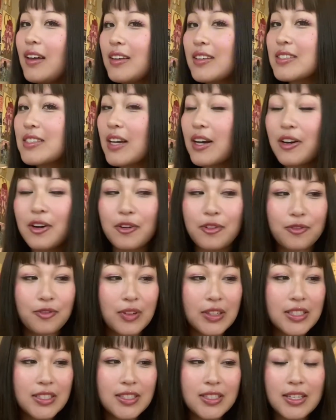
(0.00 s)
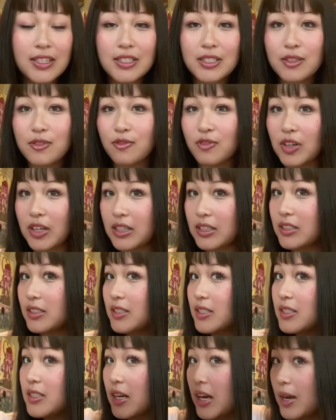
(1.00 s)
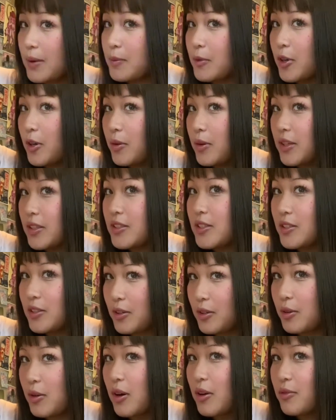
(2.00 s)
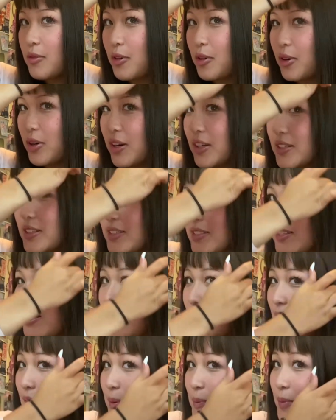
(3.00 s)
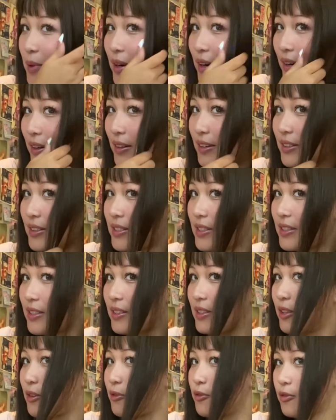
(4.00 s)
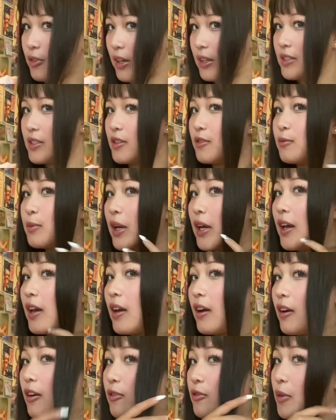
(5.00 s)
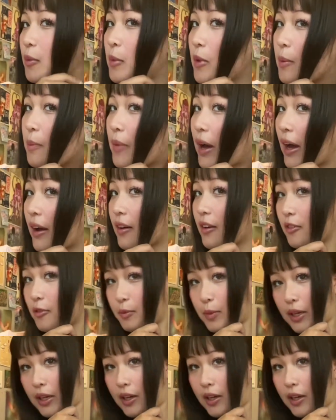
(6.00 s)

So first things first, I'm going to, of course, part the front of my hair from the back of my